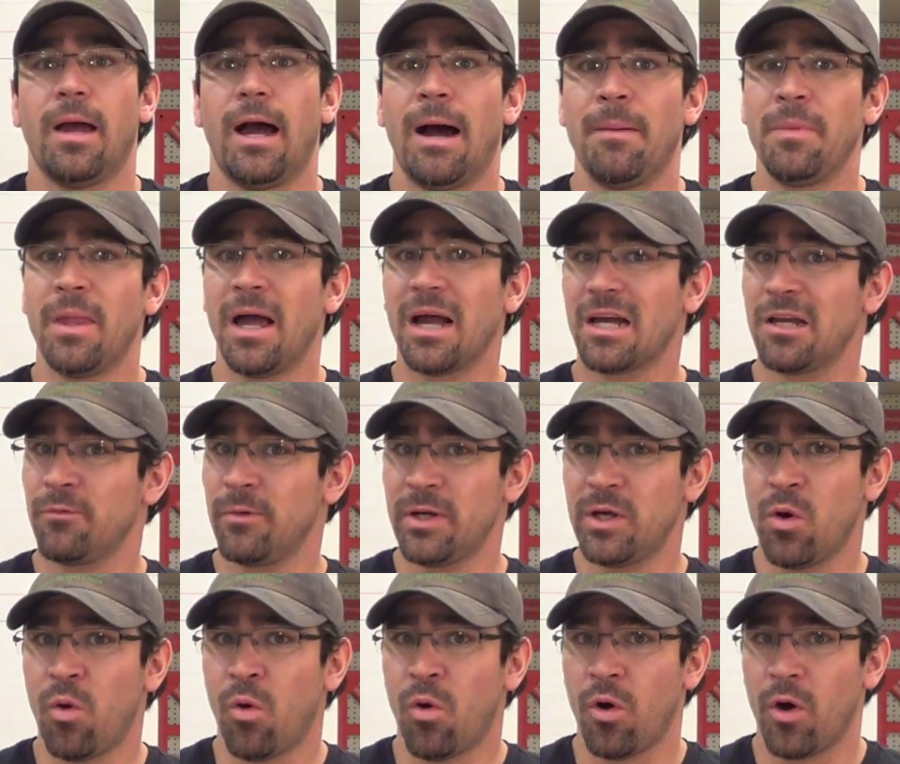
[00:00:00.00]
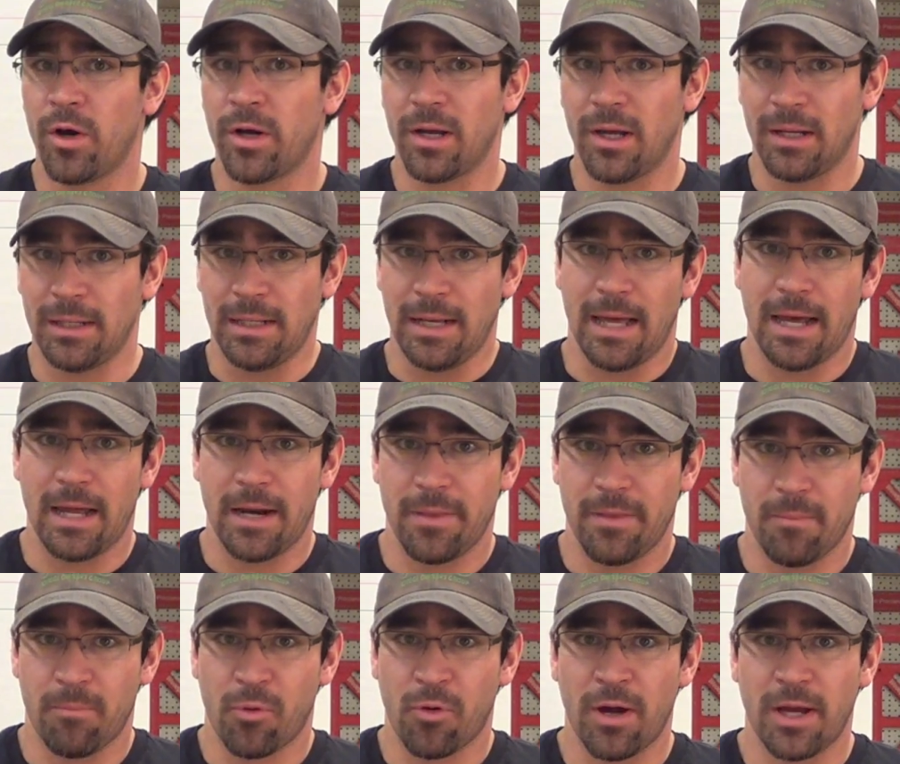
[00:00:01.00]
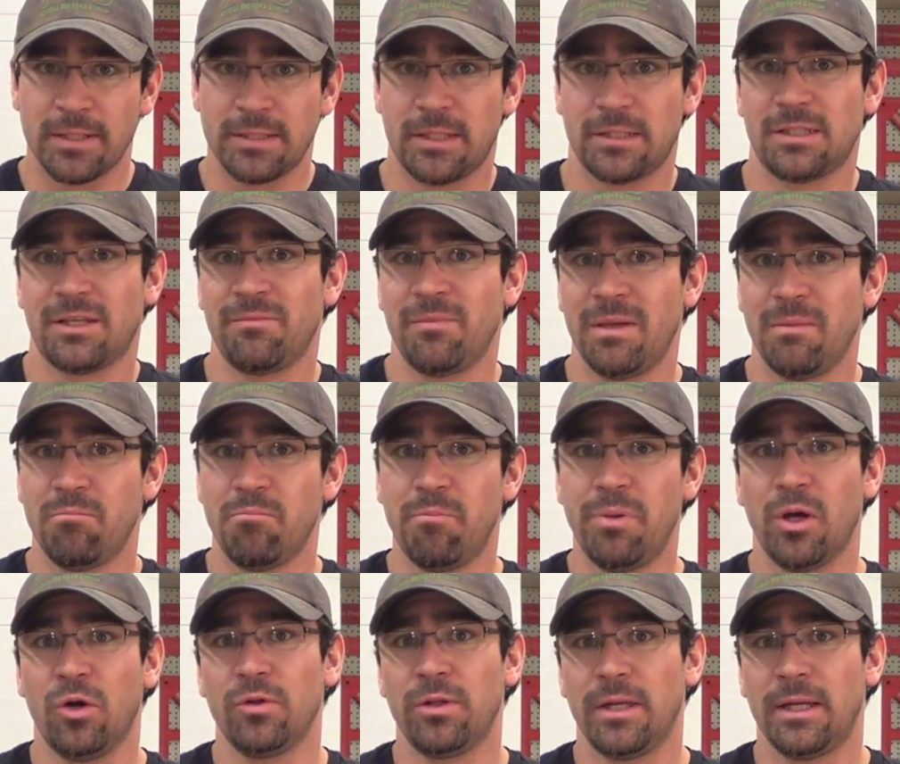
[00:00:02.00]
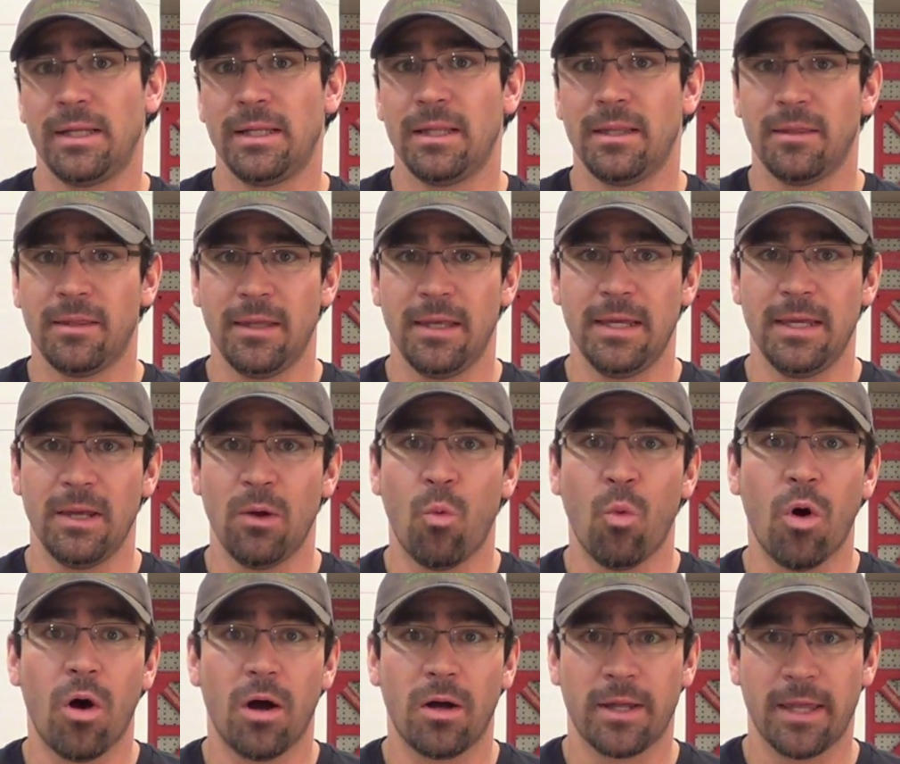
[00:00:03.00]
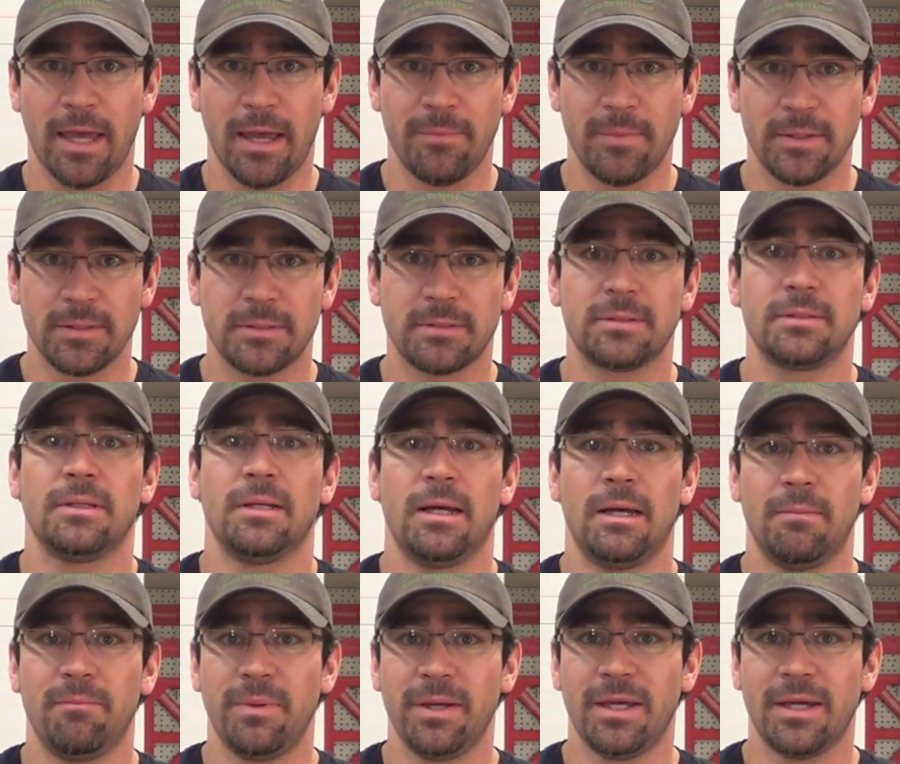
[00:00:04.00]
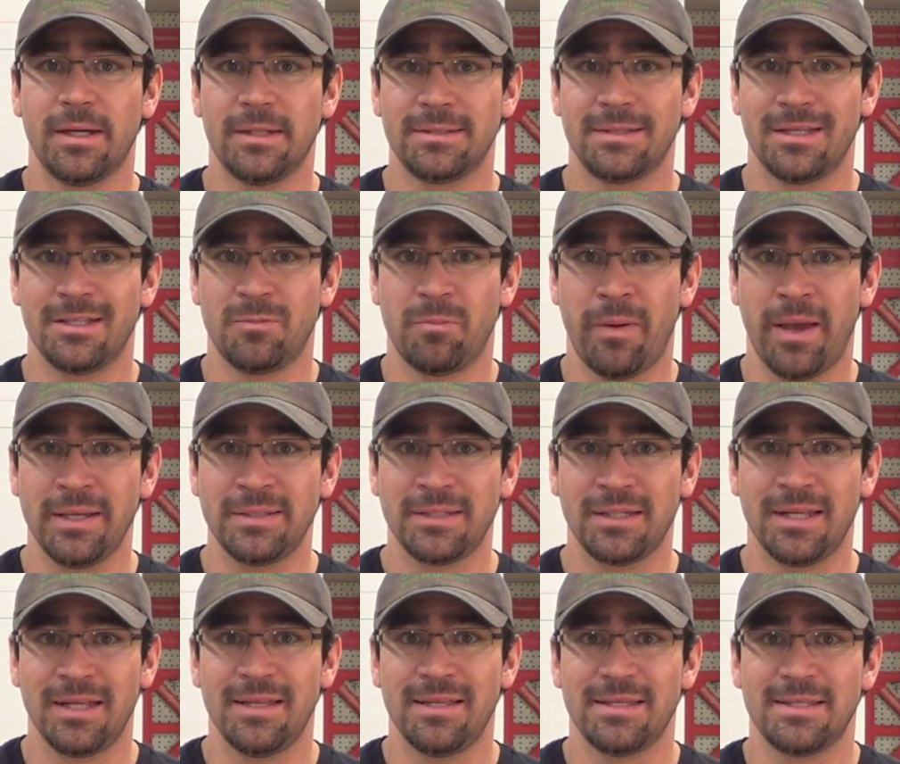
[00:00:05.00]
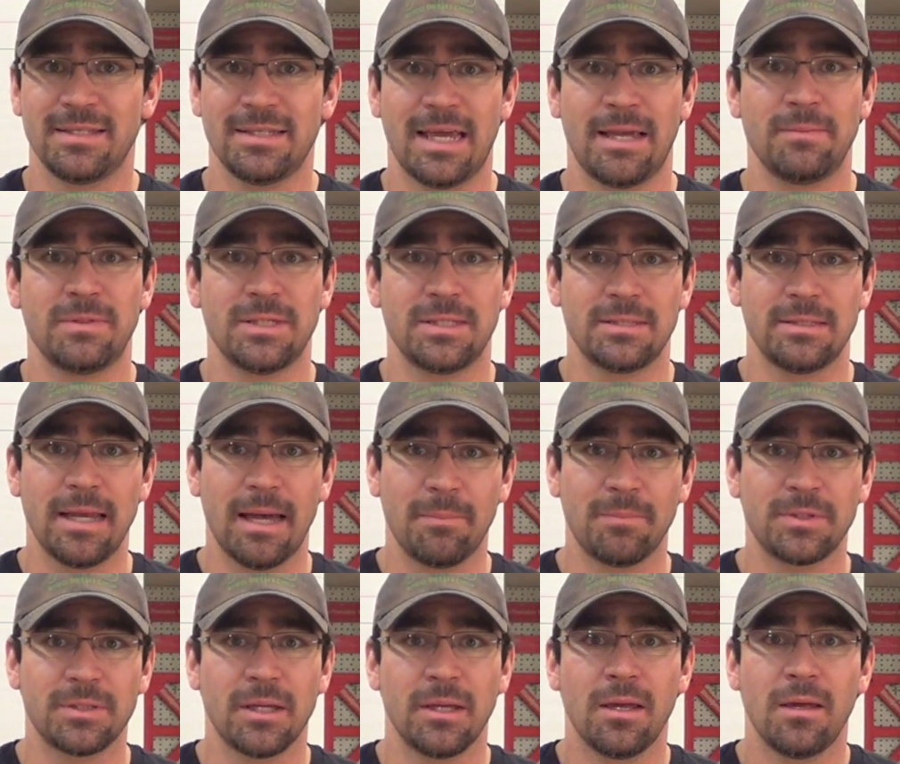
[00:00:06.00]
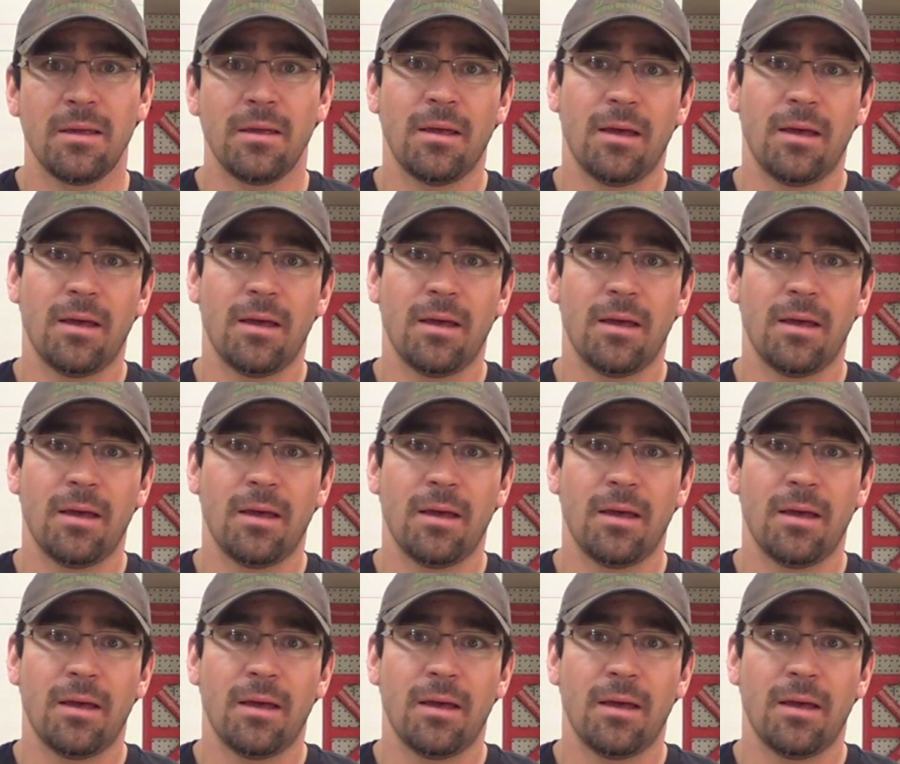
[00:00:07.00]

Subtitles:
I'm not going to record a lot of the process of me building the wall cabinets because it's basically the same steps